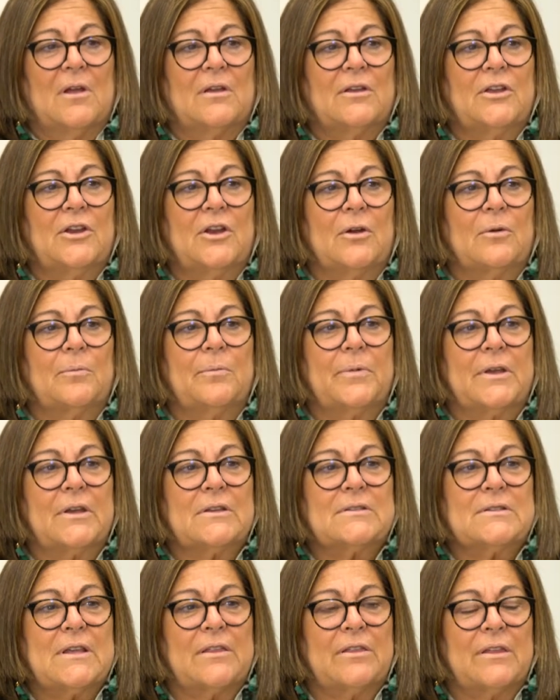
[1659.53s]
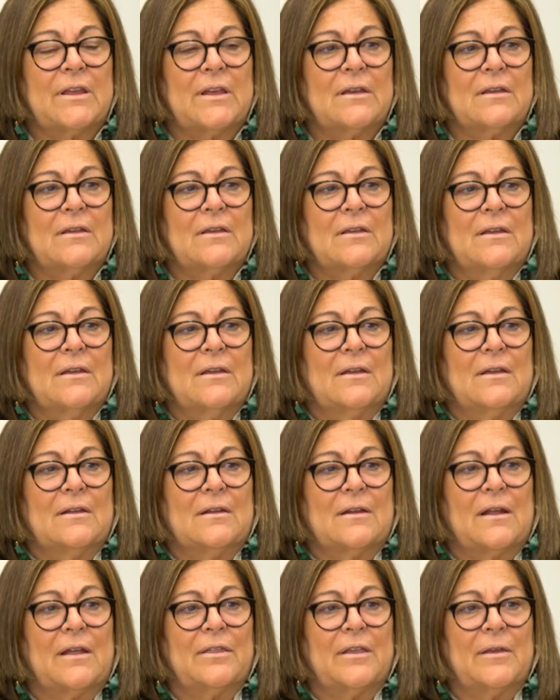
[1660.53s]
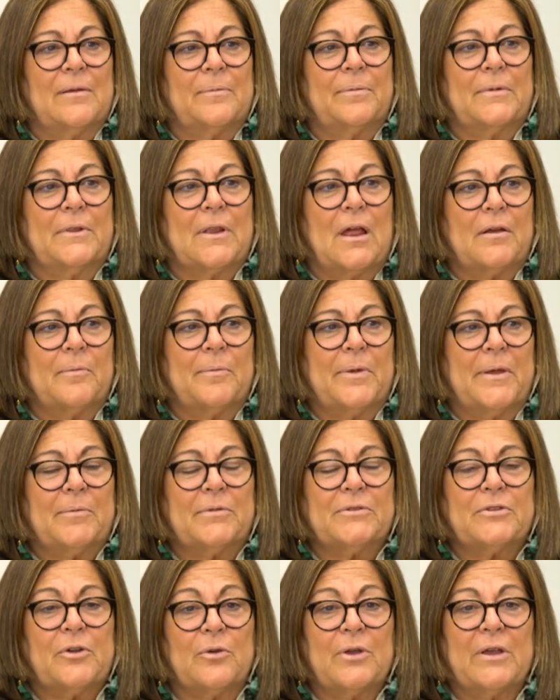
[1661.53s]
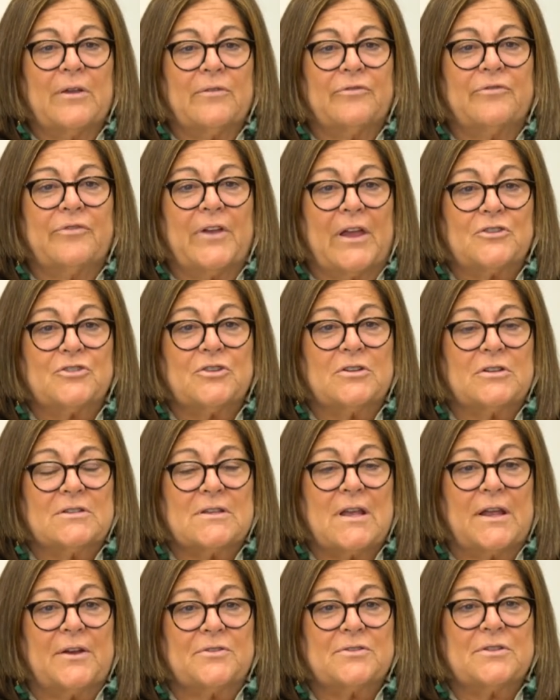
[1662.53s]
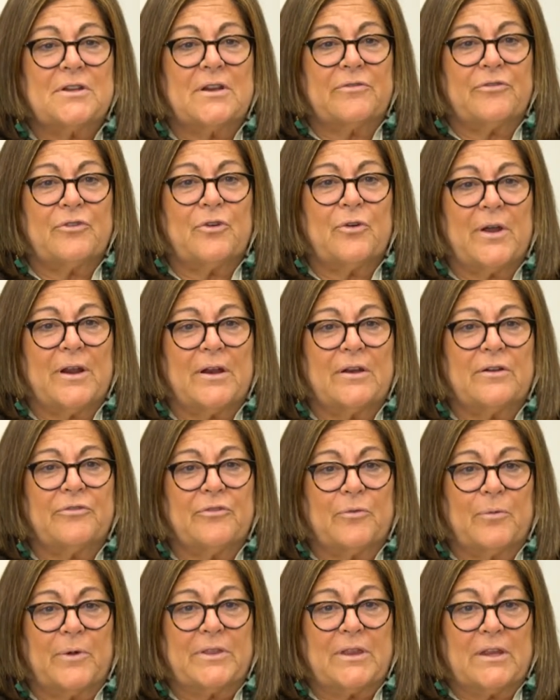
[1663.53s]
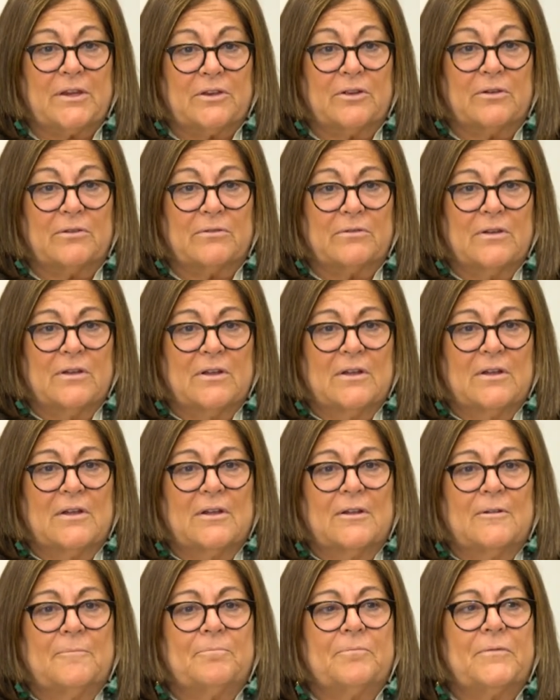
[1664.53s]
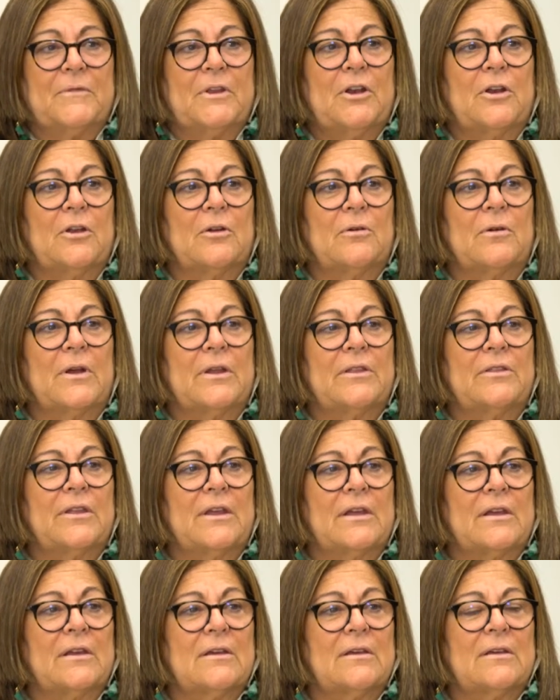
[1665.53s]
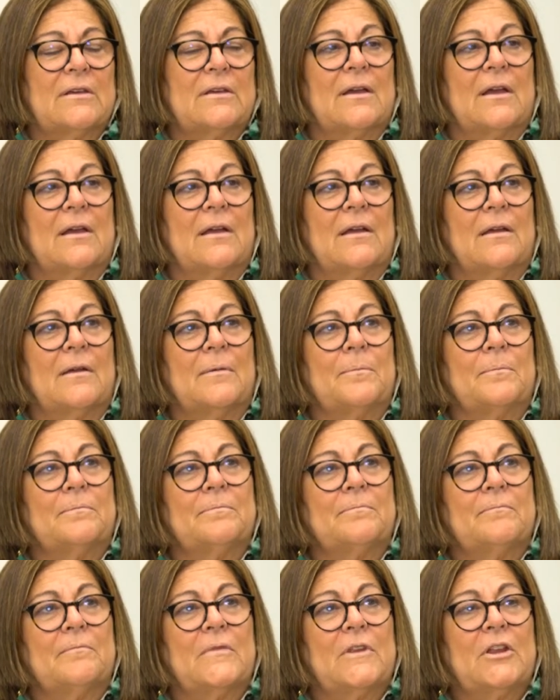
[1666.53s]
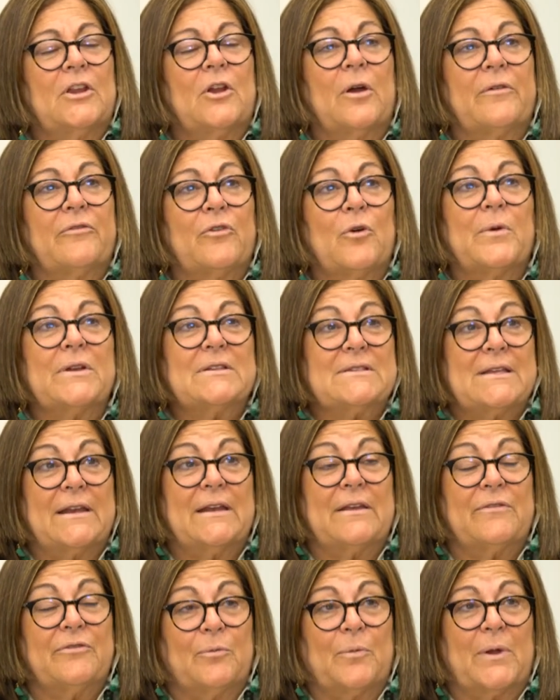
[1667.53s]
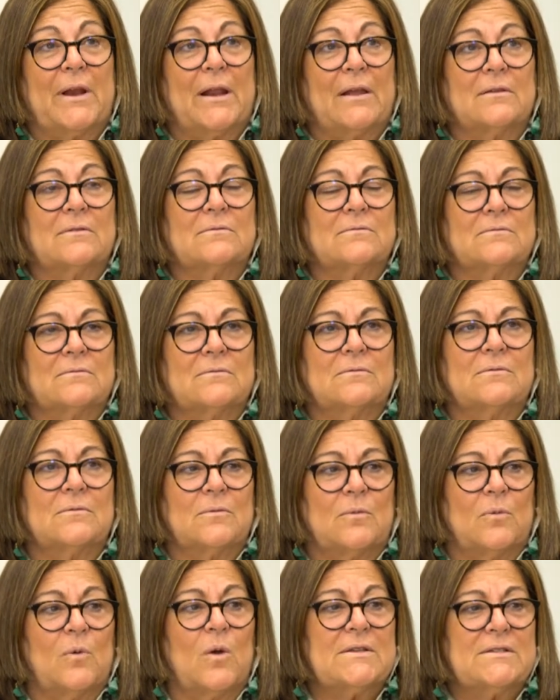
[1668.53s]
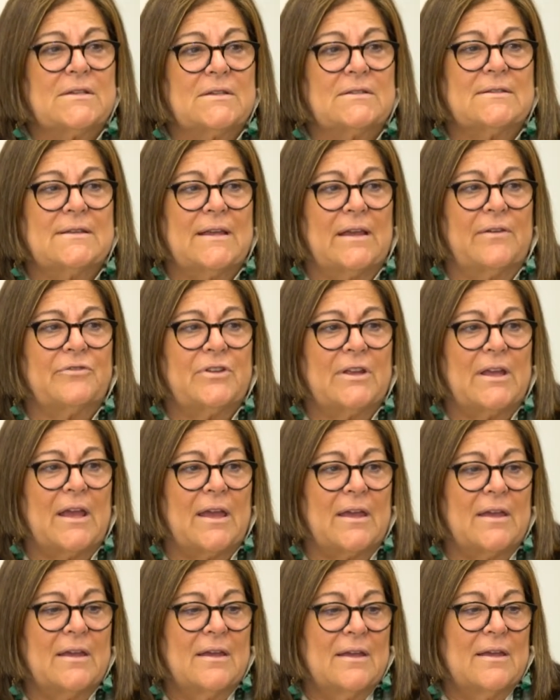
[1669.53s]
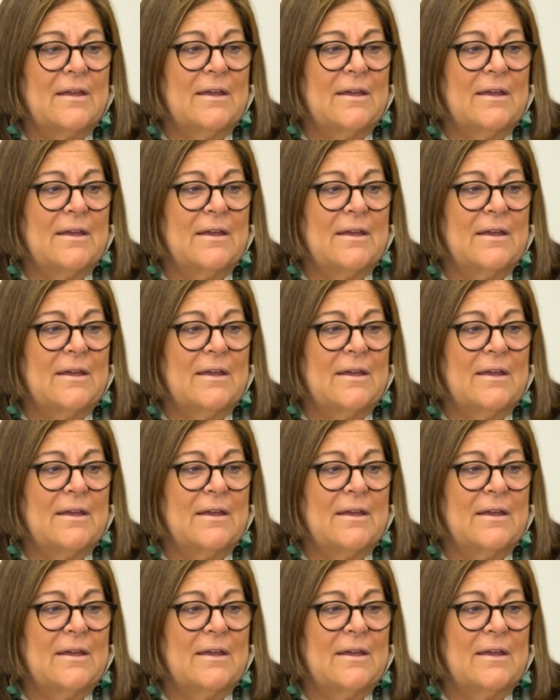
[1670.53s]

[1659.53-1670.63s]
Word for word: you know, because I think a lot of people don't give fashion designers enough credit for what they do. You know, I think, you know, I've always said, even when I was at CFDA,